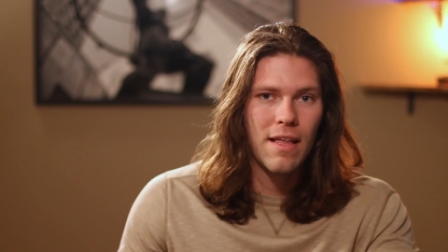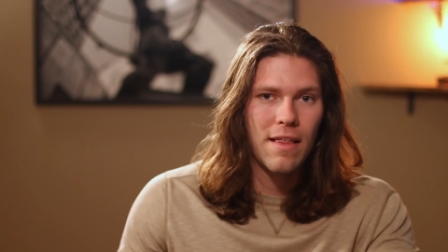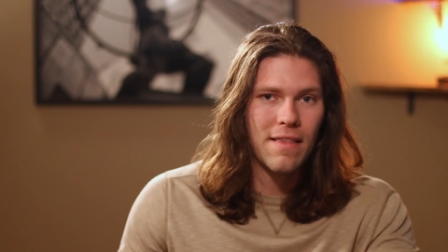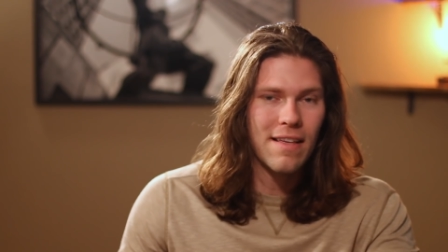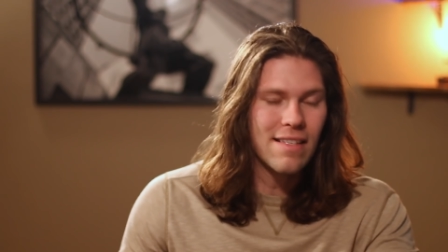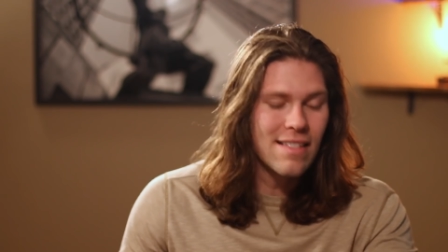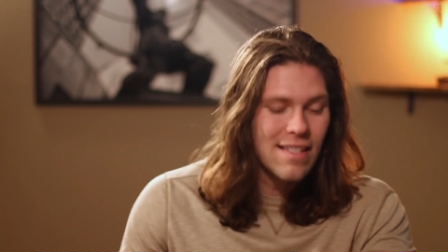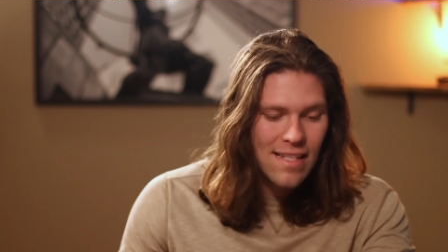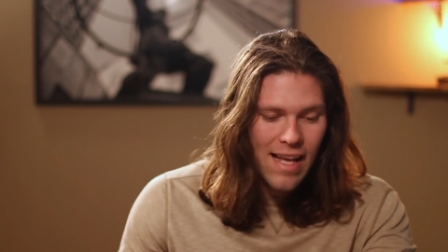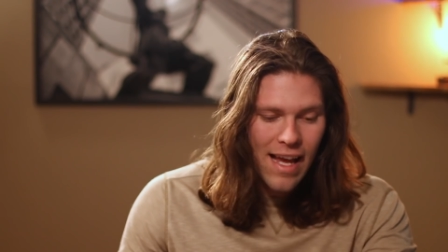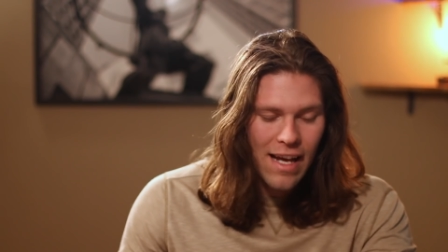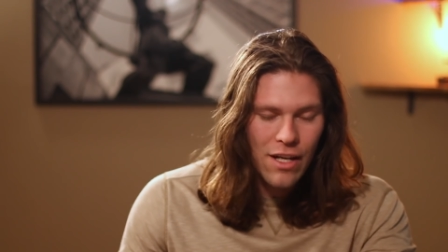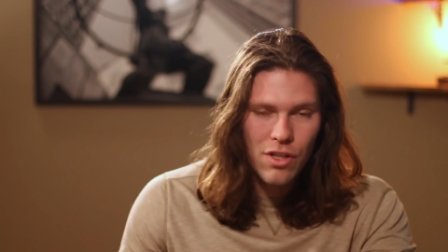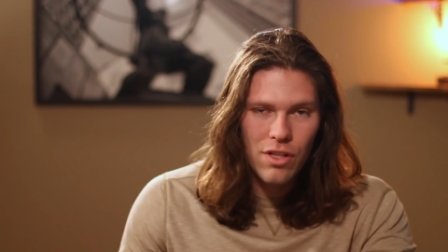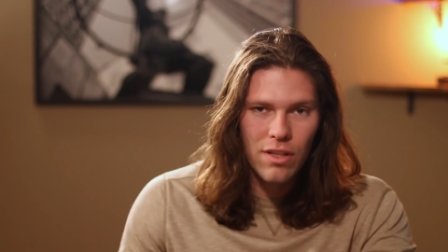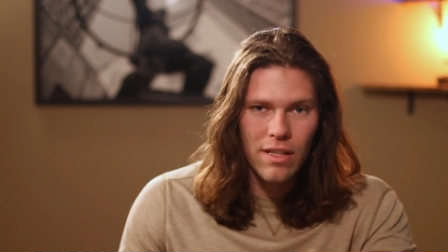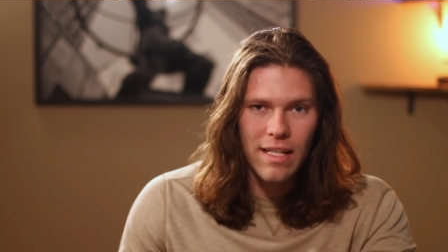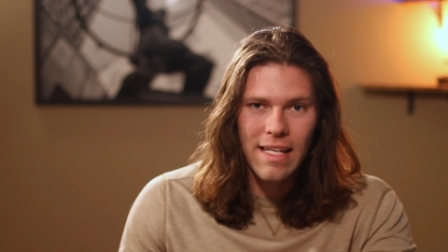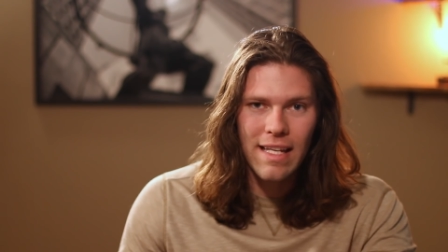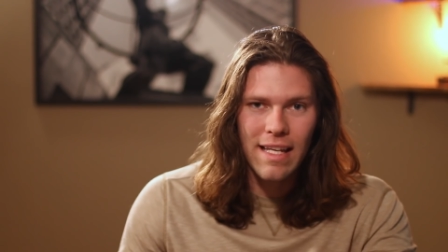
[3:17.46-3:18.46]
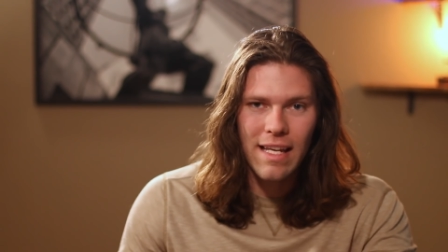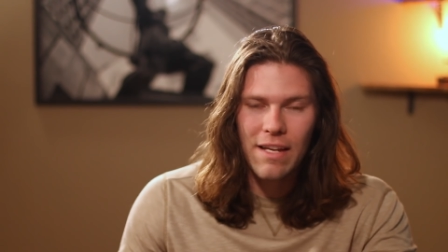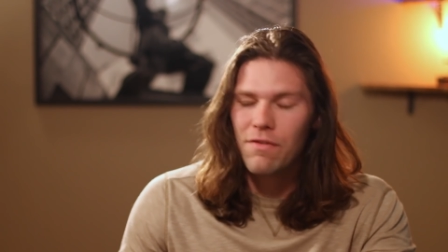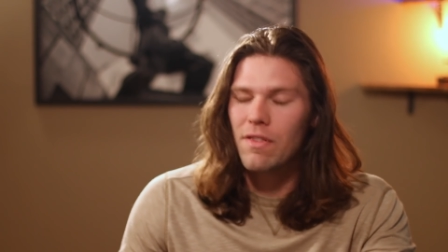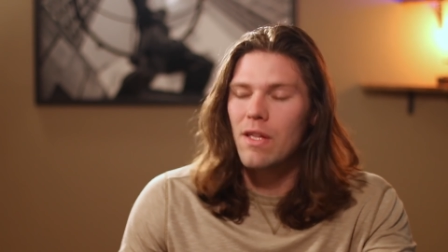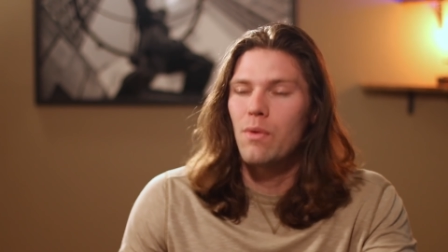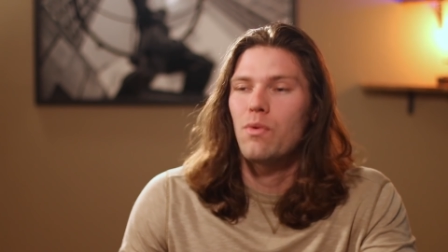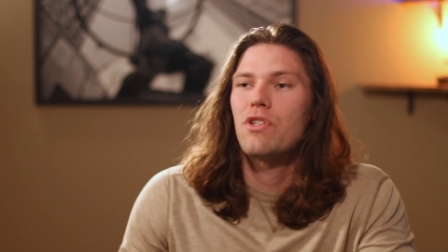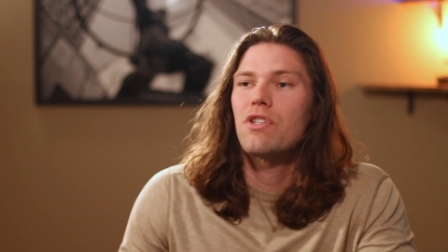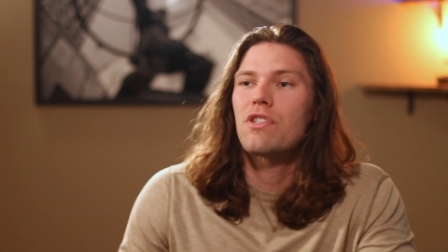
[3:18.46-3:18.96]
This is actually,
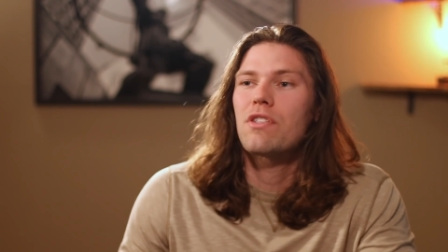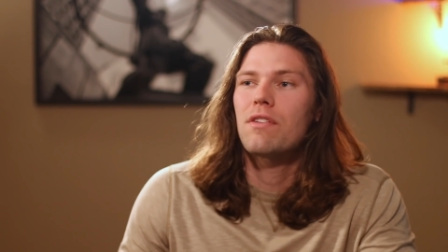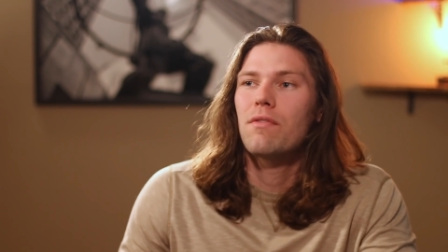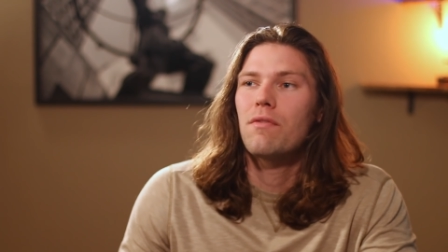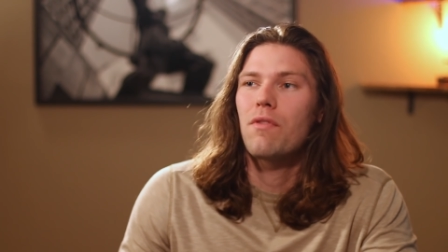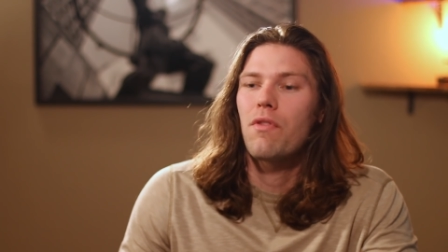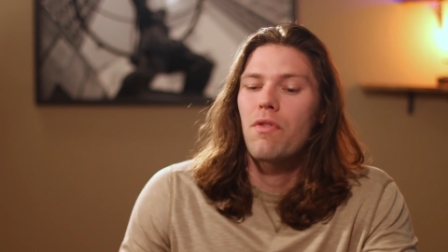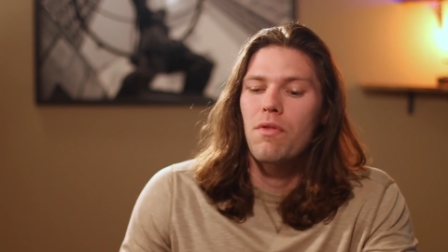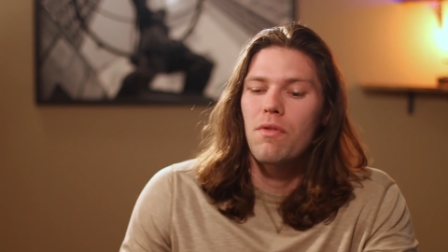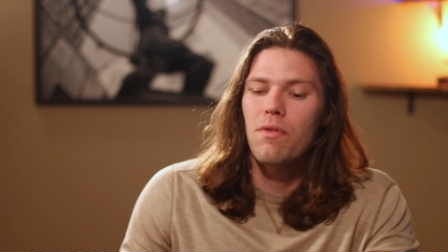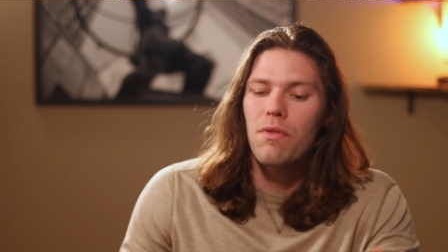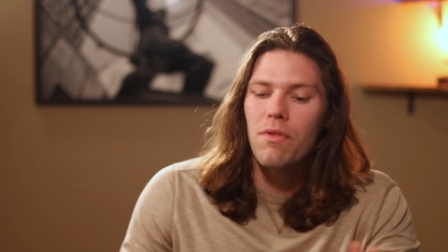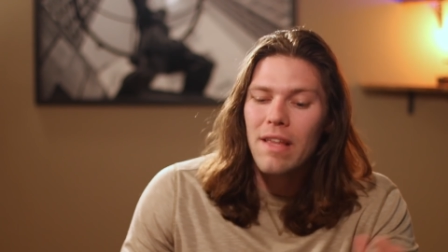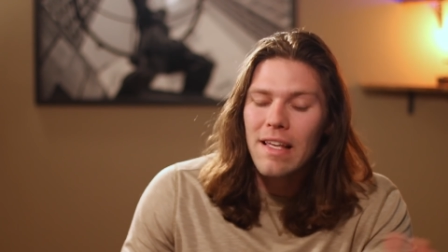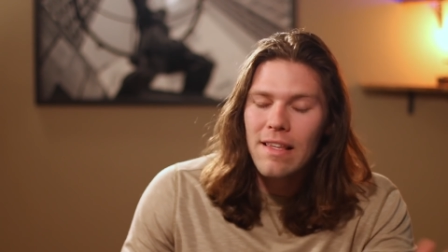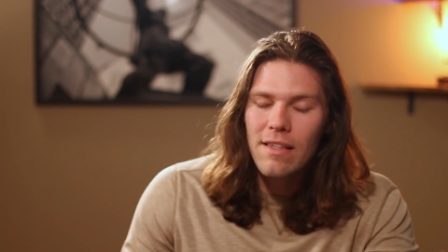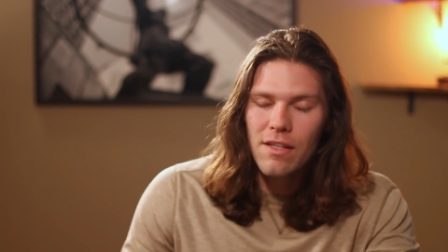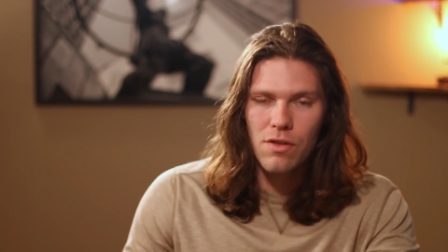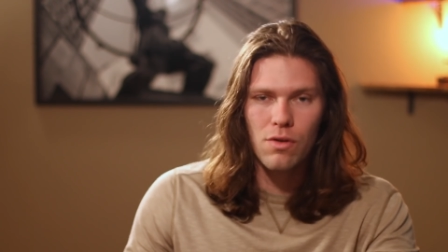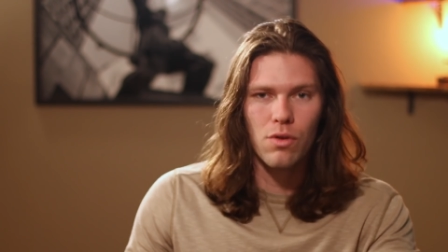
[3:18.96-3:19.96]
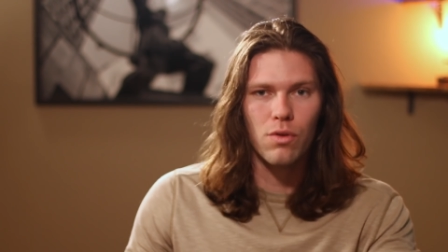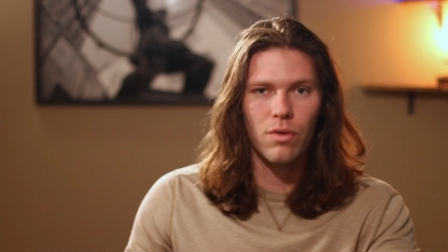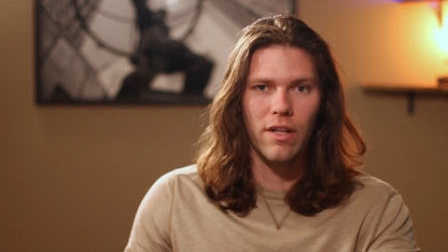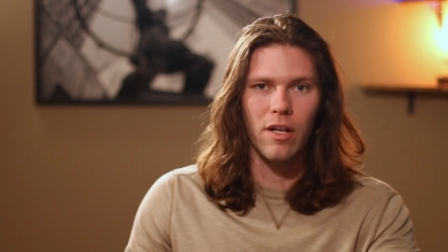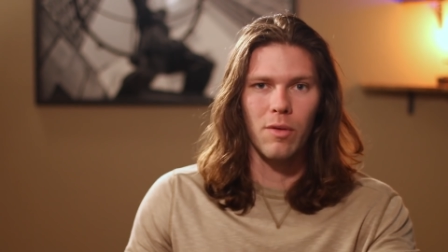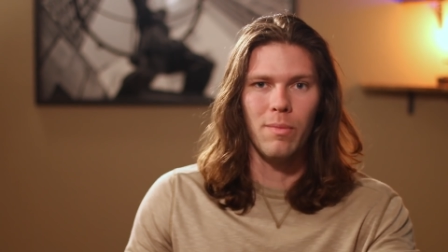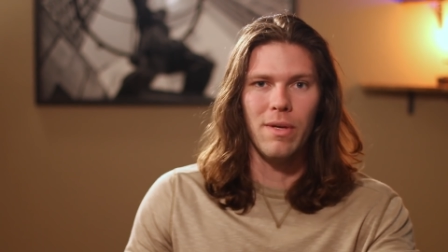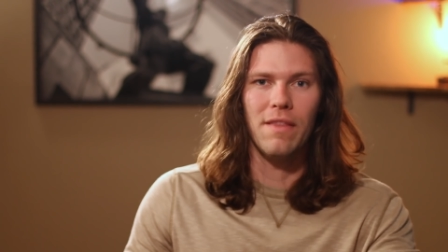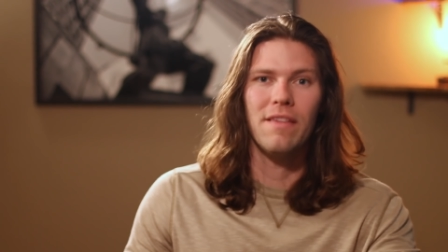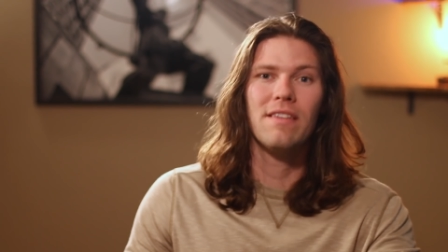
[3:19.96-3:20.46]
if they would just think this through a
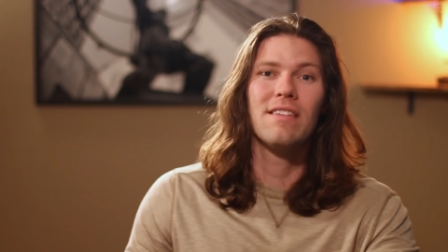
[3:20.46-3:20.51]
little bit,